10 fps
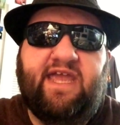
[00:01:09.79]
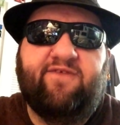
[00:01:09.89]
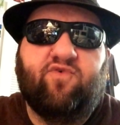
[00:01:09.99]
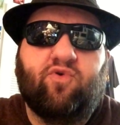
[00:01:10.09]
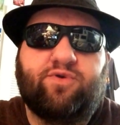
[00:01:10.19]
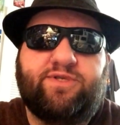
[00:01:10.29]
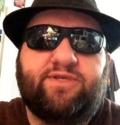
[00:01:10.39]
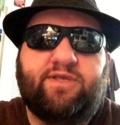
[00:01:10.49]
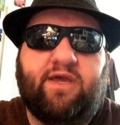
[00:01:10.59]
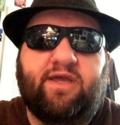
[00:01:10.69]
And of
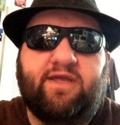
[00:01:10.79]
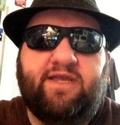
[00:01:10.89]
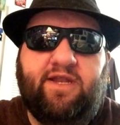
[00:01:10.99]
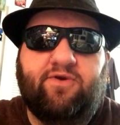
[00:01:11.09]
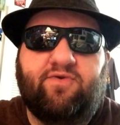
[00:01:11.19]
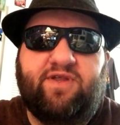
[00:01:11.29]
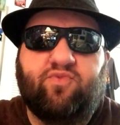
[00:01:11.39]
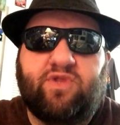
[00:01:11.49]
course, you know, in